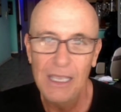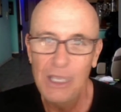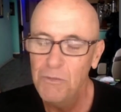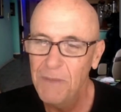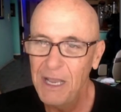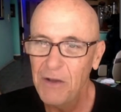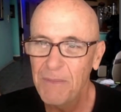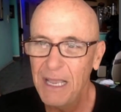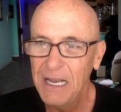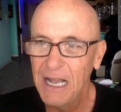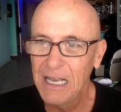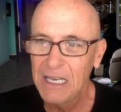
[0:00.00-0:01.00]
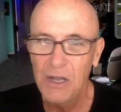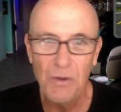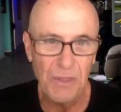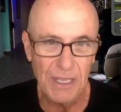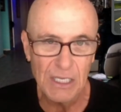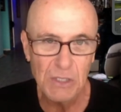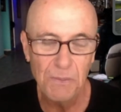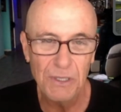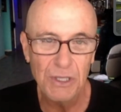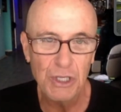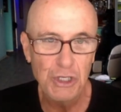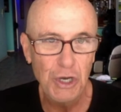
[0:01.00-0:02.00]
You may or may not know this, but
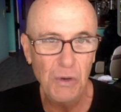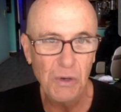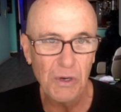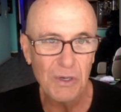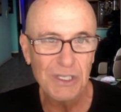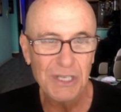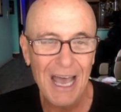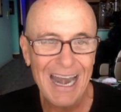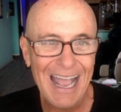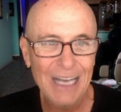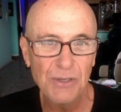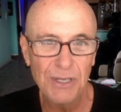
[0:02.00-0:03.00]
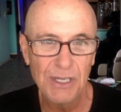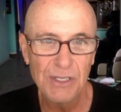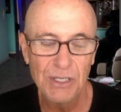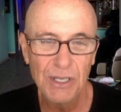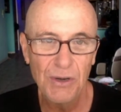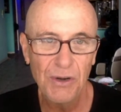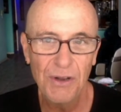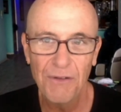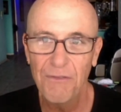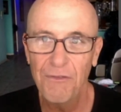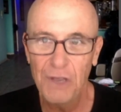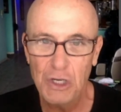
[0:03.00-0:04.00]
the Joker is not actually considered an
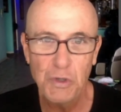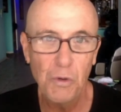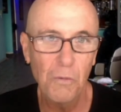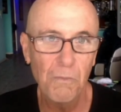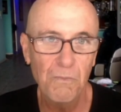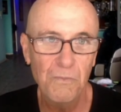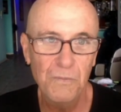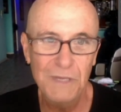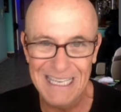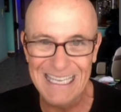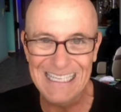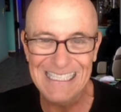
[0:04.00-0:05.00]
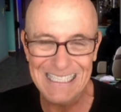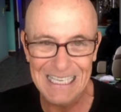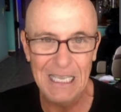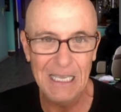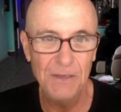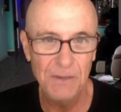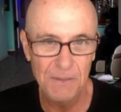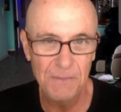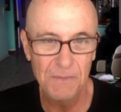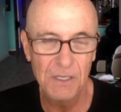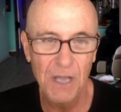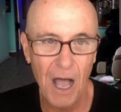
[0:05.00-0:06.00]
official DC
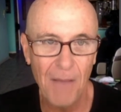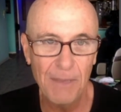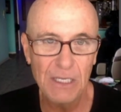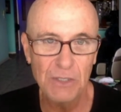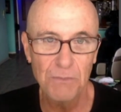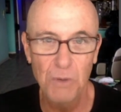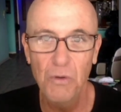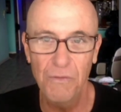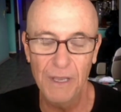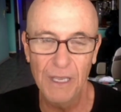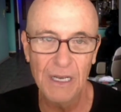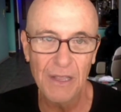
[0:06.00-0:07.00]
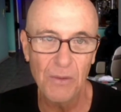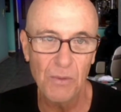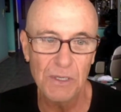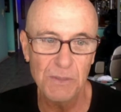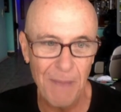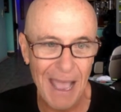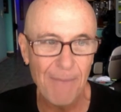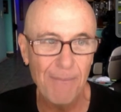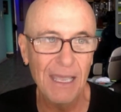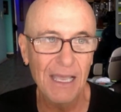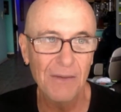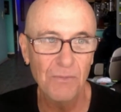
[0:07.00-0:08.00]
comics movie. In other words,
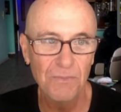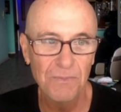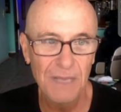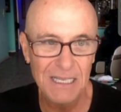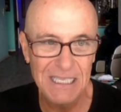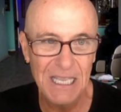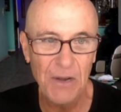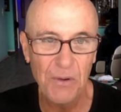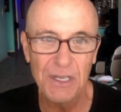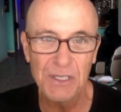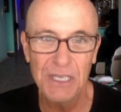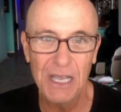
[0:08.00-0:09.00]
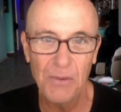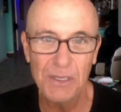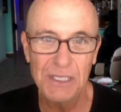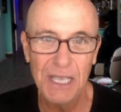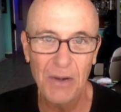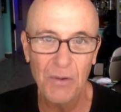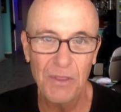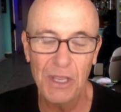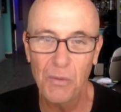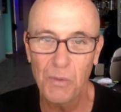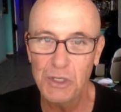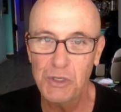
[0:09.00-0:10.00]
Batman, et cetera, et cetera, et cetera,
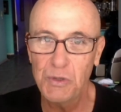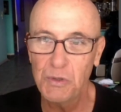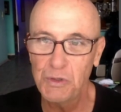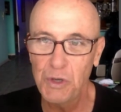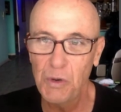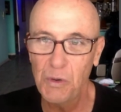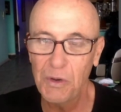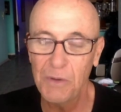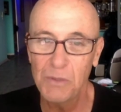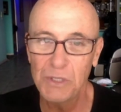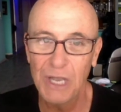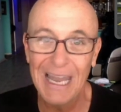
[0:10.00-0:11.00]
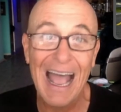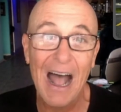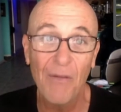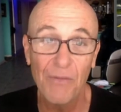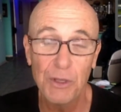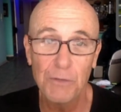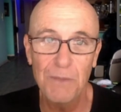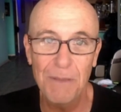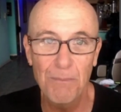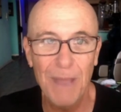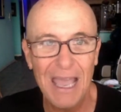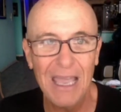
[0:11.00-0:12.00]
the original Joker. It was allowed to be
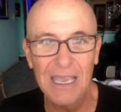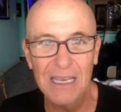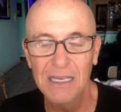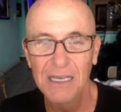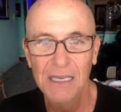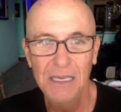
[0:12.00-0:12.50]
made